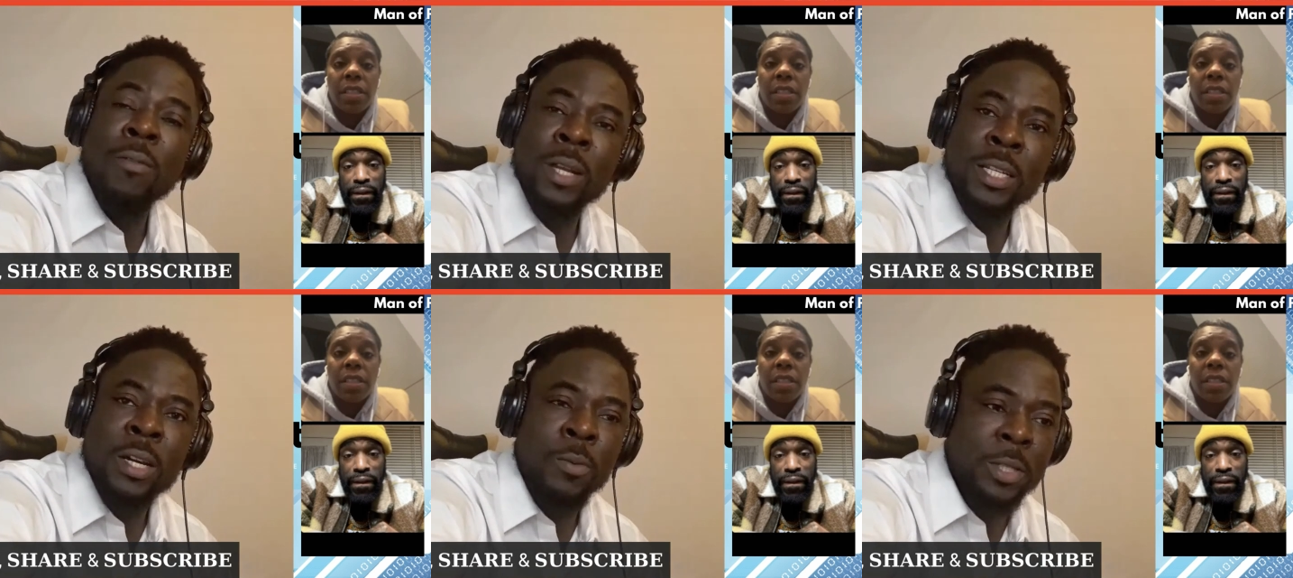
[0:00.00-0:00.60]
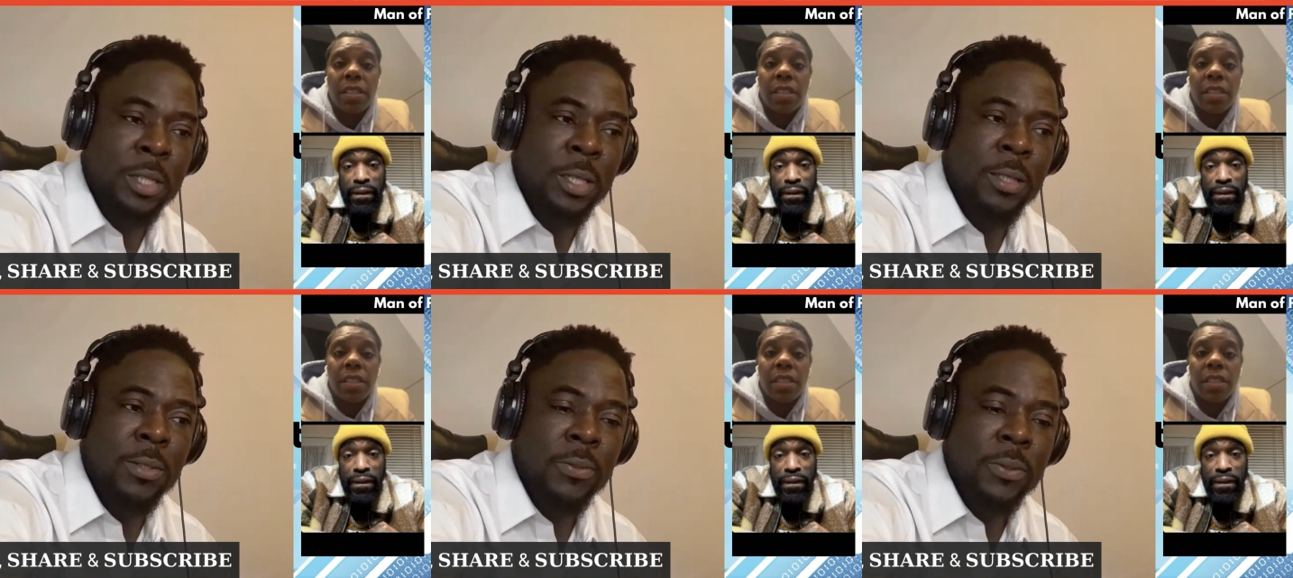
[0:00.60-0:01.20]
Speaker 1: idea what's in
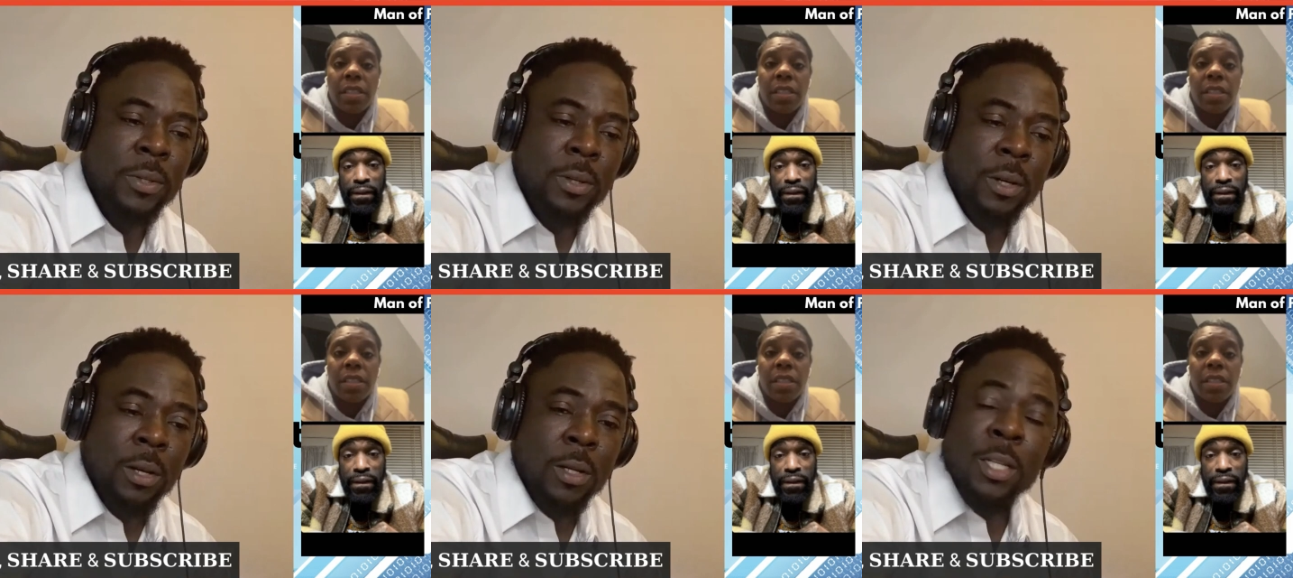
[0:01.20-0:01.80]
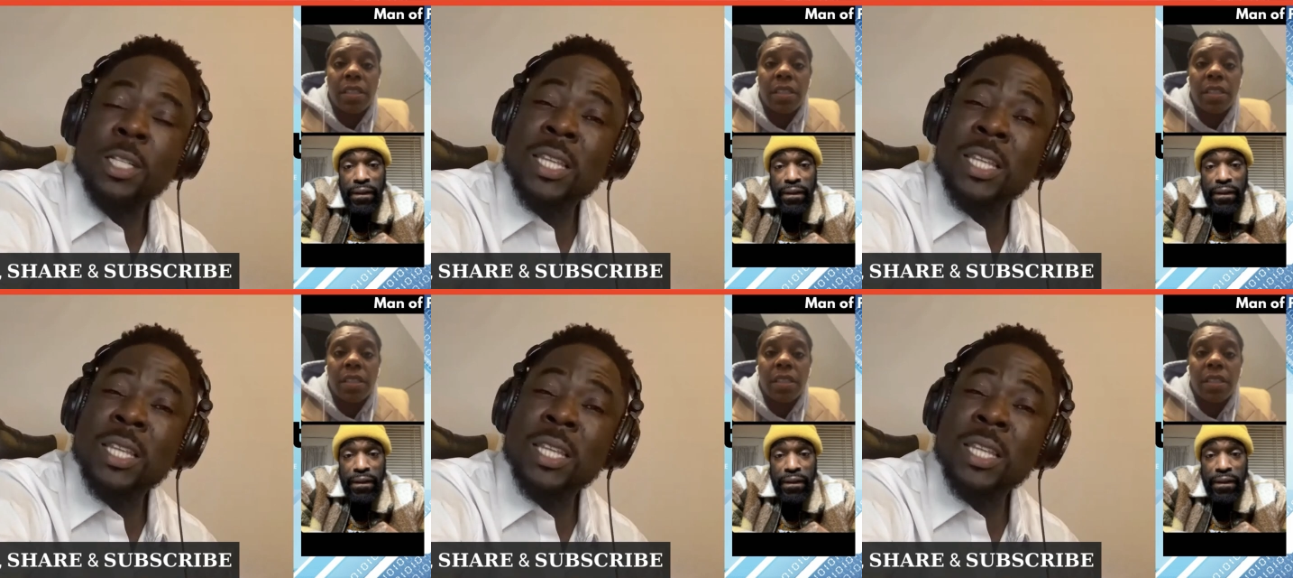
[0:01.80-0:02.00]
it. This,